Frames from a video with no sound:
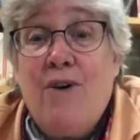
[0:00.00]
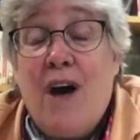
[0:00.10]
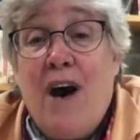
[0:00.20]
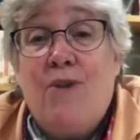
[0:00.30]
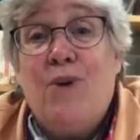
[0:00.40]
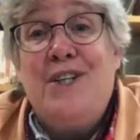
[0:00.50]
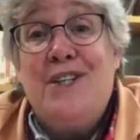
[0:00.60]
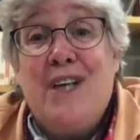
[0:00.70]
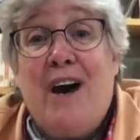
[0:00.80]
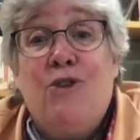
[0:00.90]
God
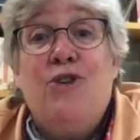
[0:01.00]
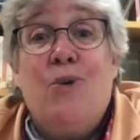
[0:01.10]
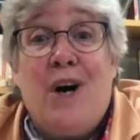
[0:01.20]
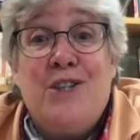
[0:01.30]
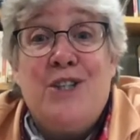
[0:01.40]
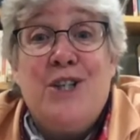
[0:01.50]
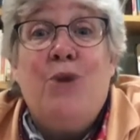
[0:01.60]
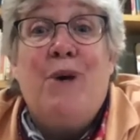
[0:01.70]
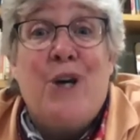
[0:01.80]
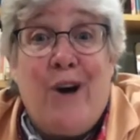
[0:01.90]
reaches out to us,
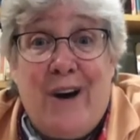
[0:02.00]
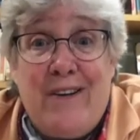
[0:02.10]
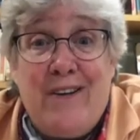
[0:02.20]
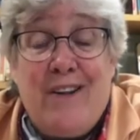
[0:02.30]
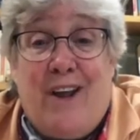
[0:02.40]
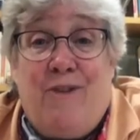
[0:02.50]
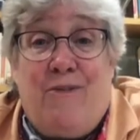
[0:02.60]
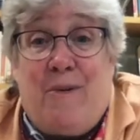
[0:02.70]
humankind, in love.